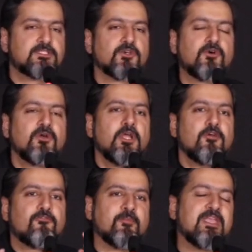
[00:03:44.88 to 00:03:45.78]
So
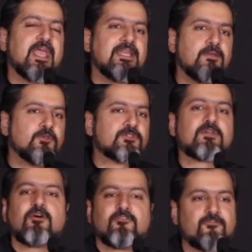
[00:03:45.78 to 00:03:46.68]
for me, any
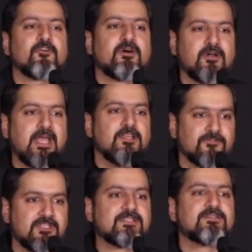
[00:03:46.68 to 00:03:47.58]
music of any
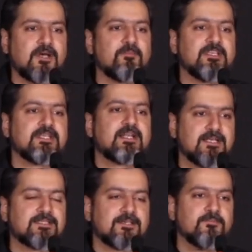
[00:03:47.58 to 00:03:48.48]
of these amazing
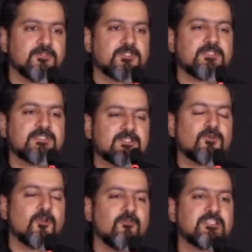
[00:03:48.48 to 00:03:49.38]
classical musicians has
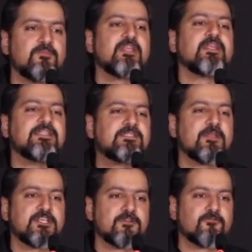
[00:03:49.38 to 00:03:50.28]
always been an
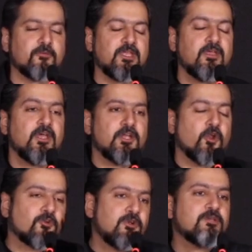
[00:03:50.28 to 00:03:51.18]
inspiration for me.
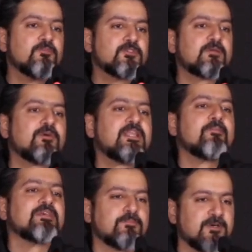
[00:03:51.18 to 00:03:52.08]
Not only the music, but
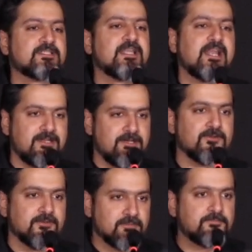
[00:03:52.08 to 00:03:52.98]
them as a personality
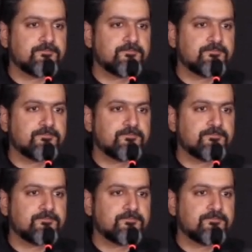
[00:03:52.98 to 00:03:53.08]
too.